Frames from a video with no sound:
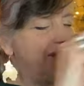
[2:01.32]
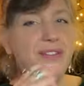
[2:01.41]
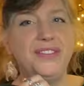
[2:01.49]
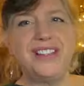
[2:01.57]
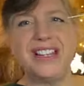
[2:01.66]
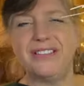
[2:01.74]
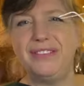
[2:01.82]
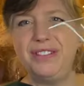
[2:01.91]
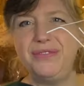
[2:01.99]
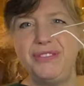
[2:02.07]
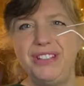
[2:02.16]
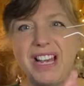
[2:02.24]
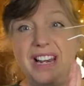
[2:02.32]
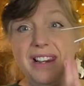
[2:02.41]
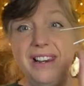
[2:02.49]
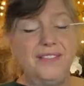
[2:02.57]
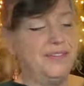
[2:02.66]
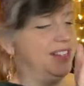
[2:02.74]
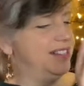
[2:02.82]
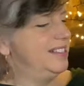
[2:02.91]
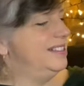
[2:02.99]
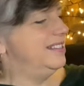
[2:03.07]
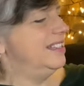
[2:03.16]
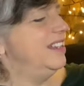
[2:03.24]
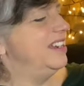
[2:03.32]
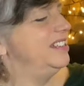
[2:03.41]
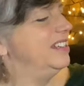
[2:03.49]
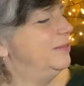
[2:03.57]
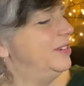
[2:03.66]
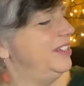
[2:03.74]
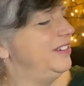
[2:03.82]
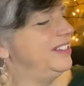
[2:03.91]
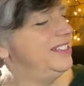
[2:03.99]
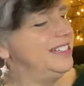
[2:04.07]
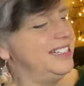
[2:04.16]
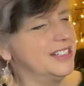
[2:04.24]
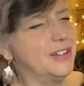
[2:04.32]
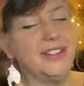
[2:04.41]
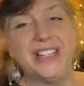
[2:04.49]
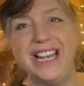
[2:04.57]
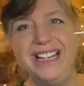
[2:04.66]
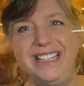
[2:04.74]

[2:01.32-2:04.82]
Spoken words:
was this gorgeous display tree. I love it. And